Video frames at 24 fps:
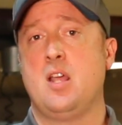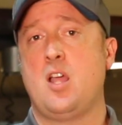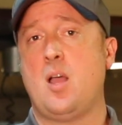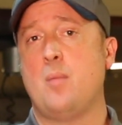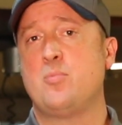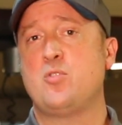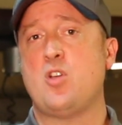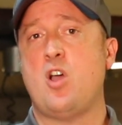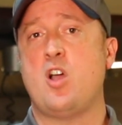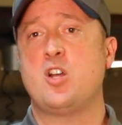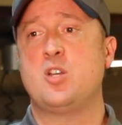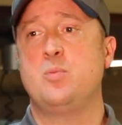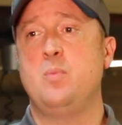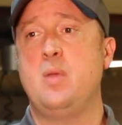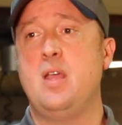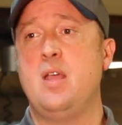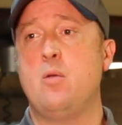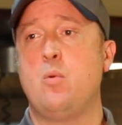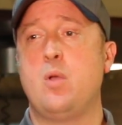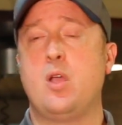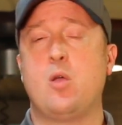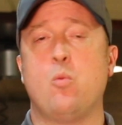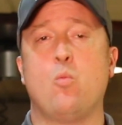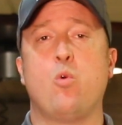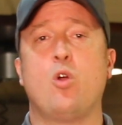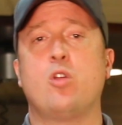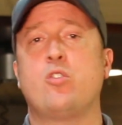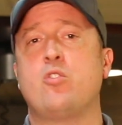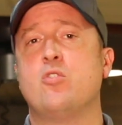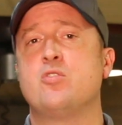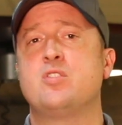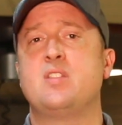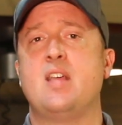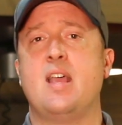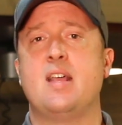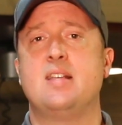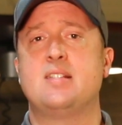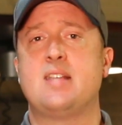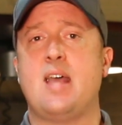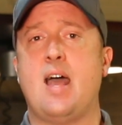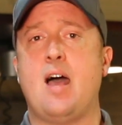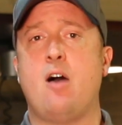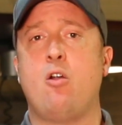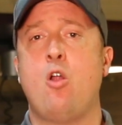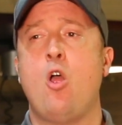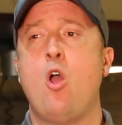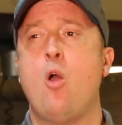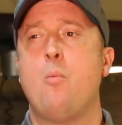Come talk to me and we can work those things
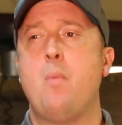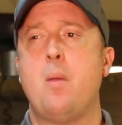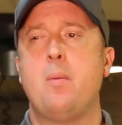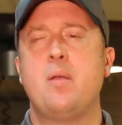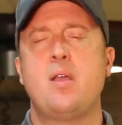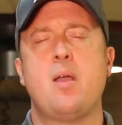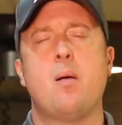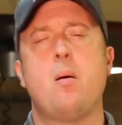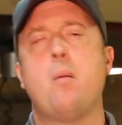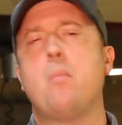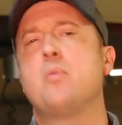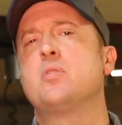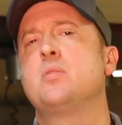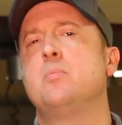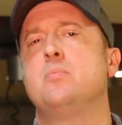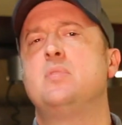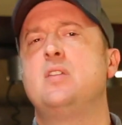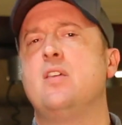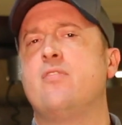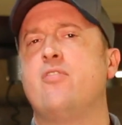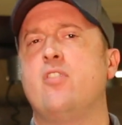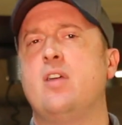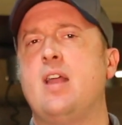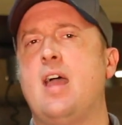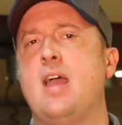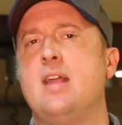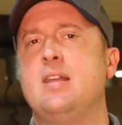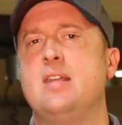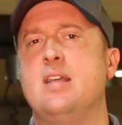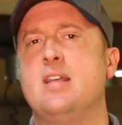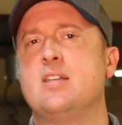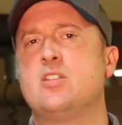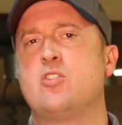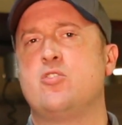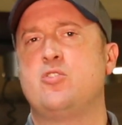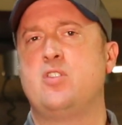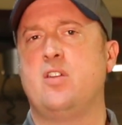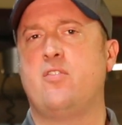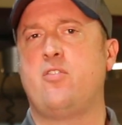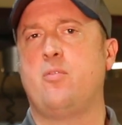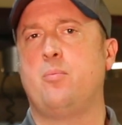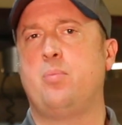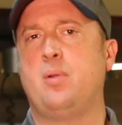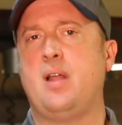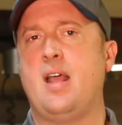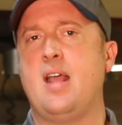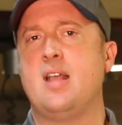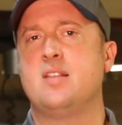out, maybe come up with some different ideas or
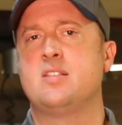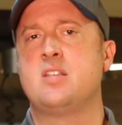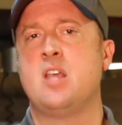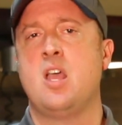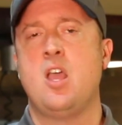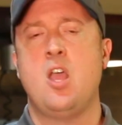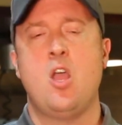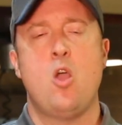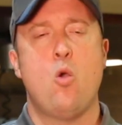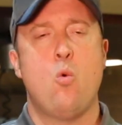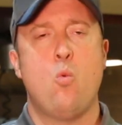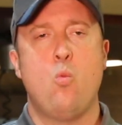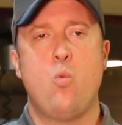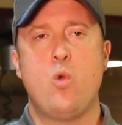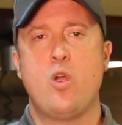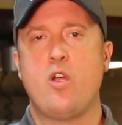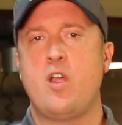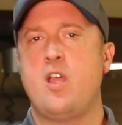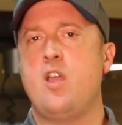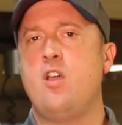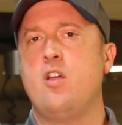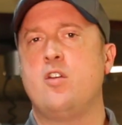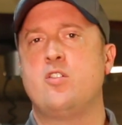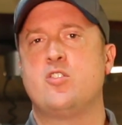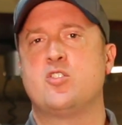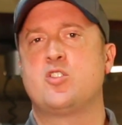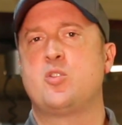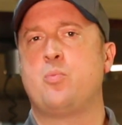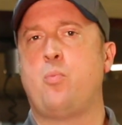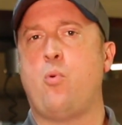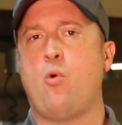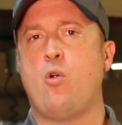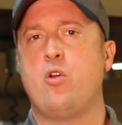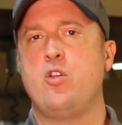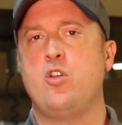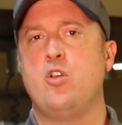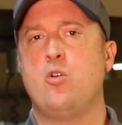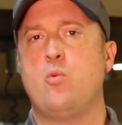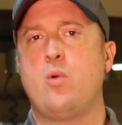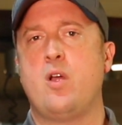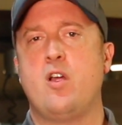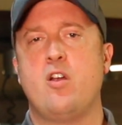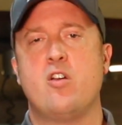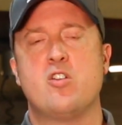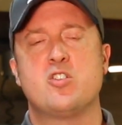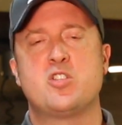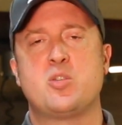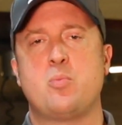different plans. We're here to support you.
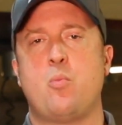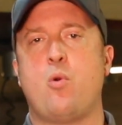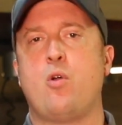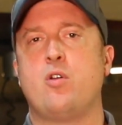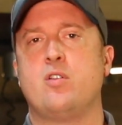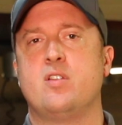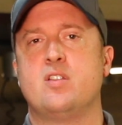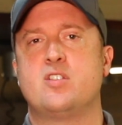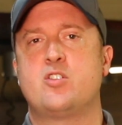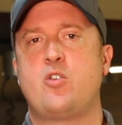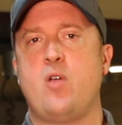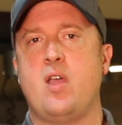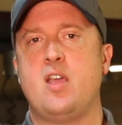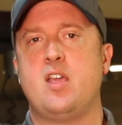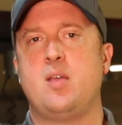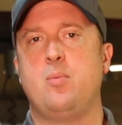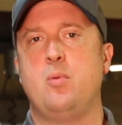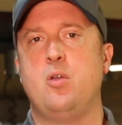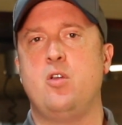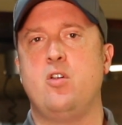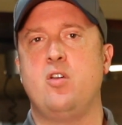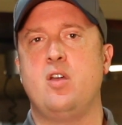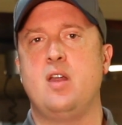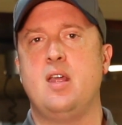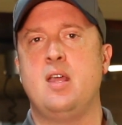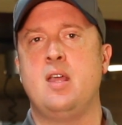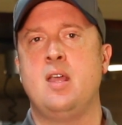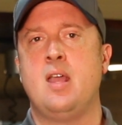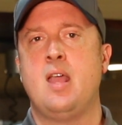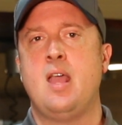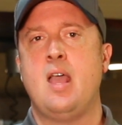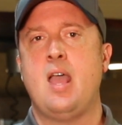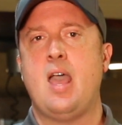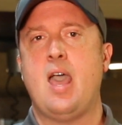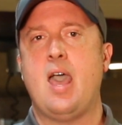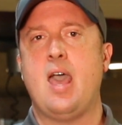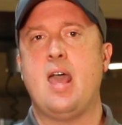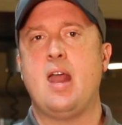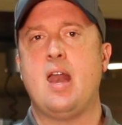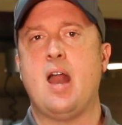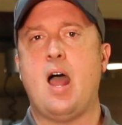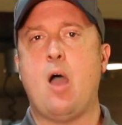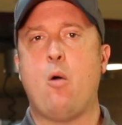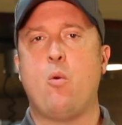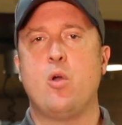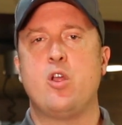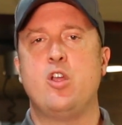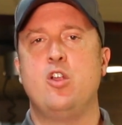We're here to support this great community.
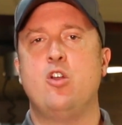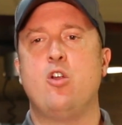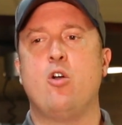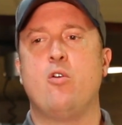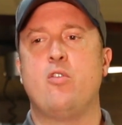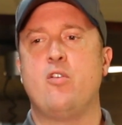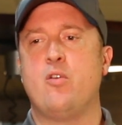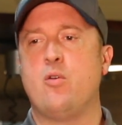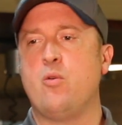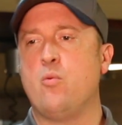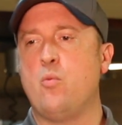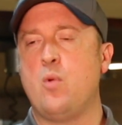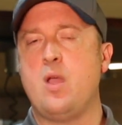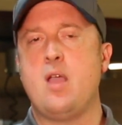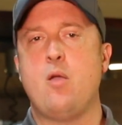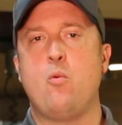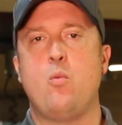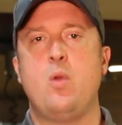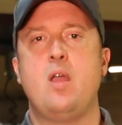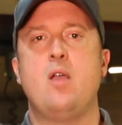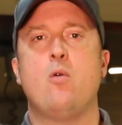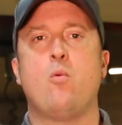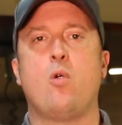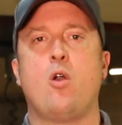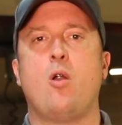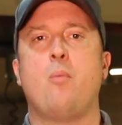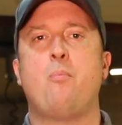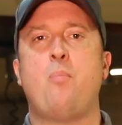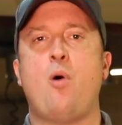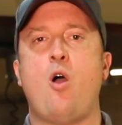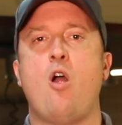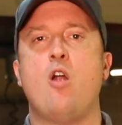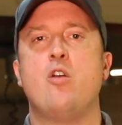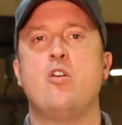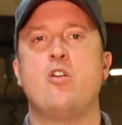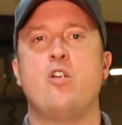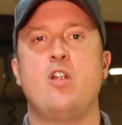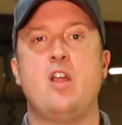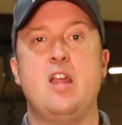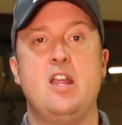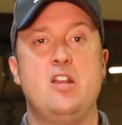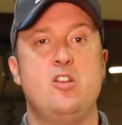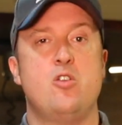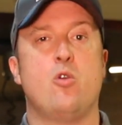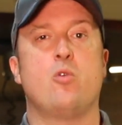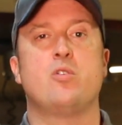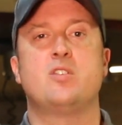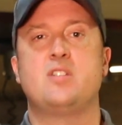And I want you to know that we're a partner
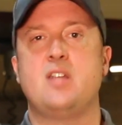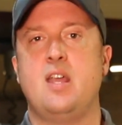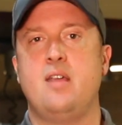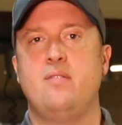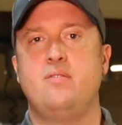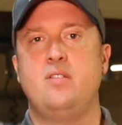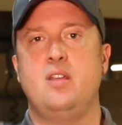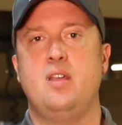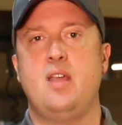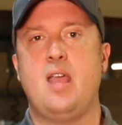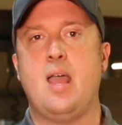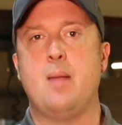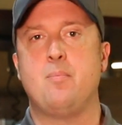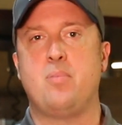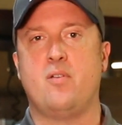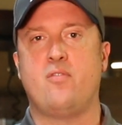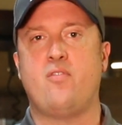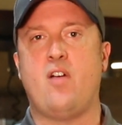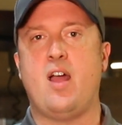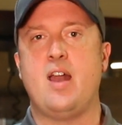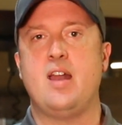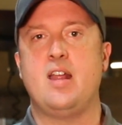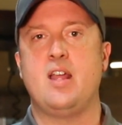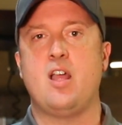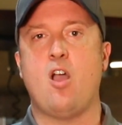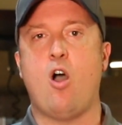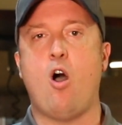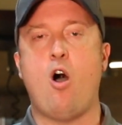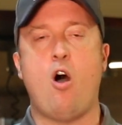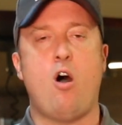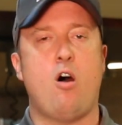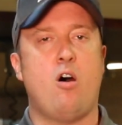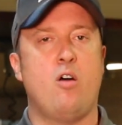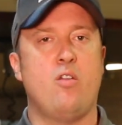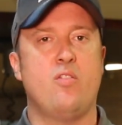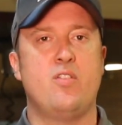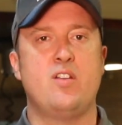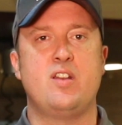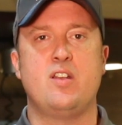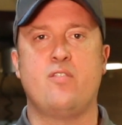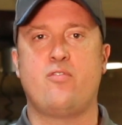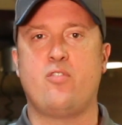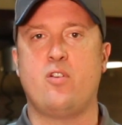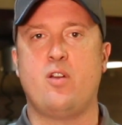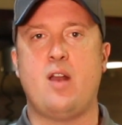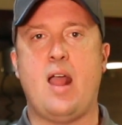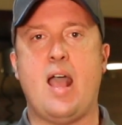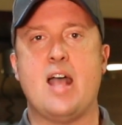in your safety and providing all the
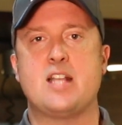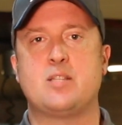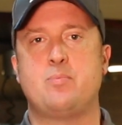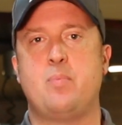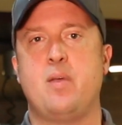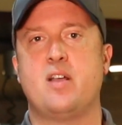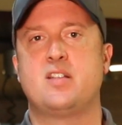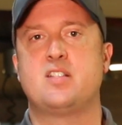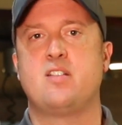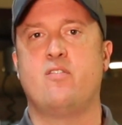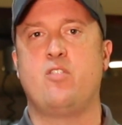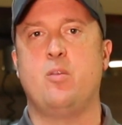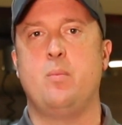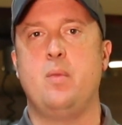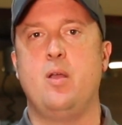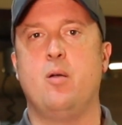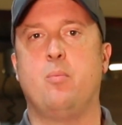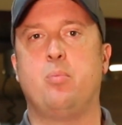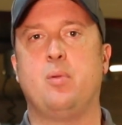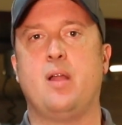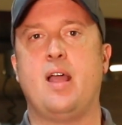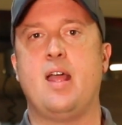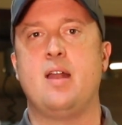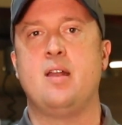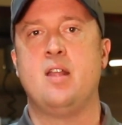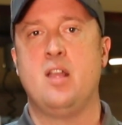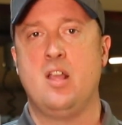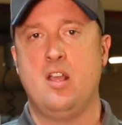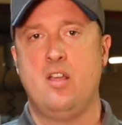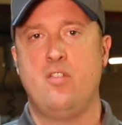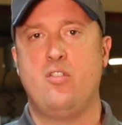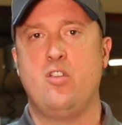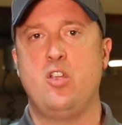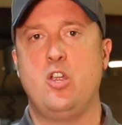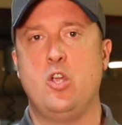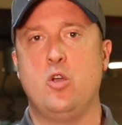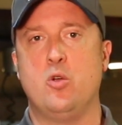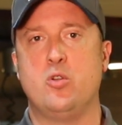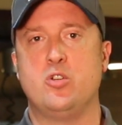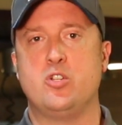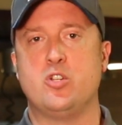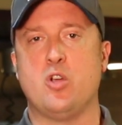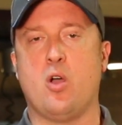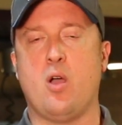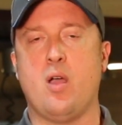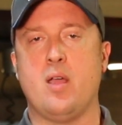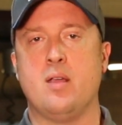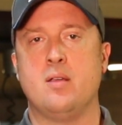different aspects of the meal plan that you
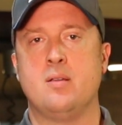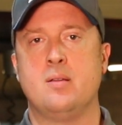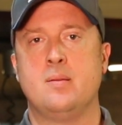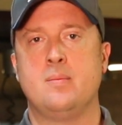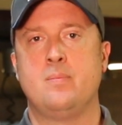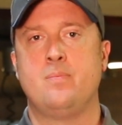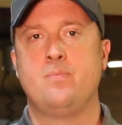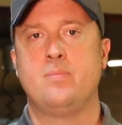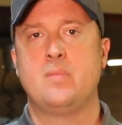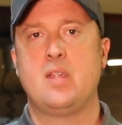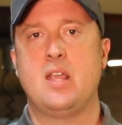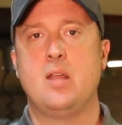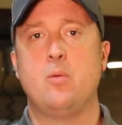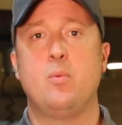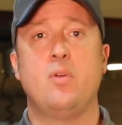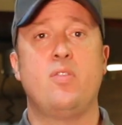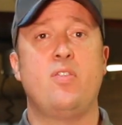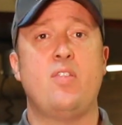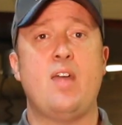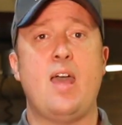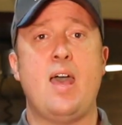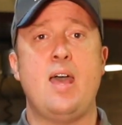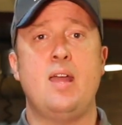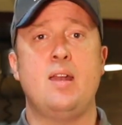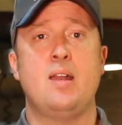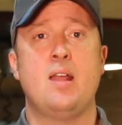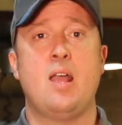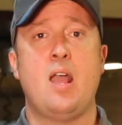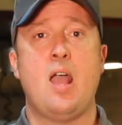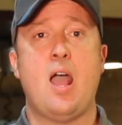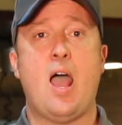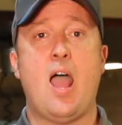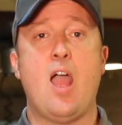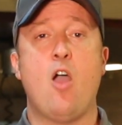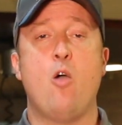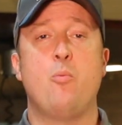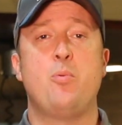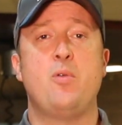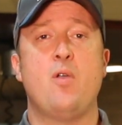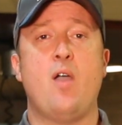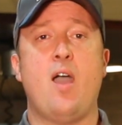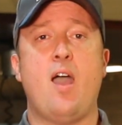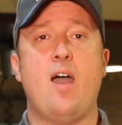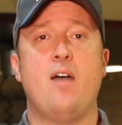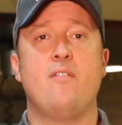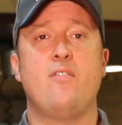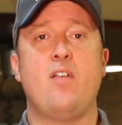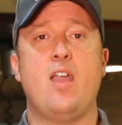enjoy. And with that, I hope you
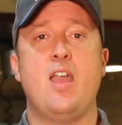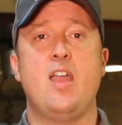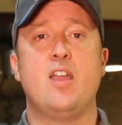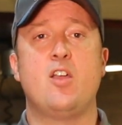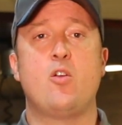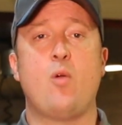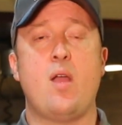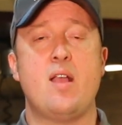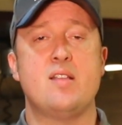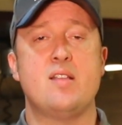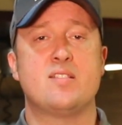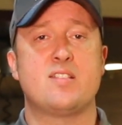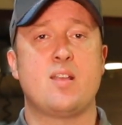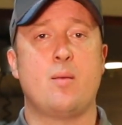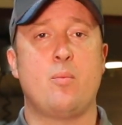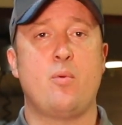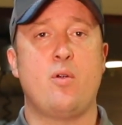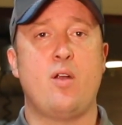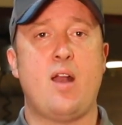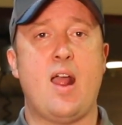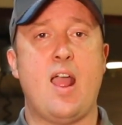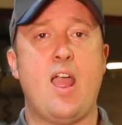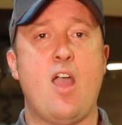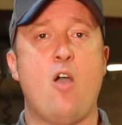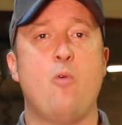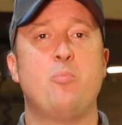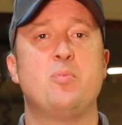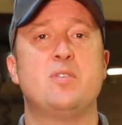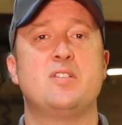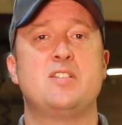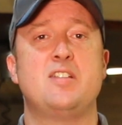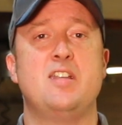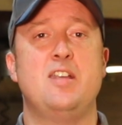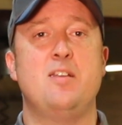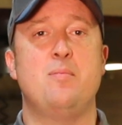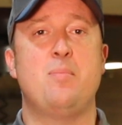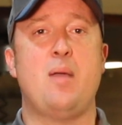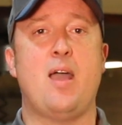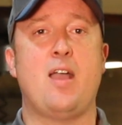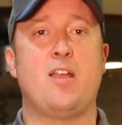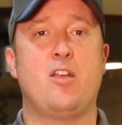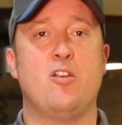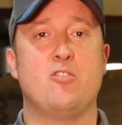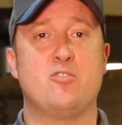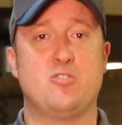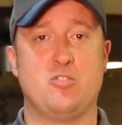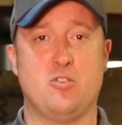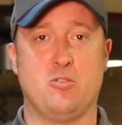have a great summer, and I hope to see you
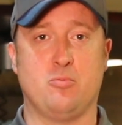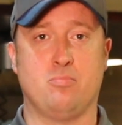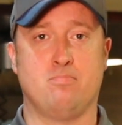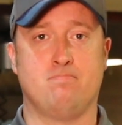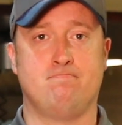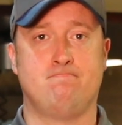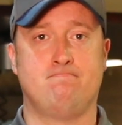back here soon.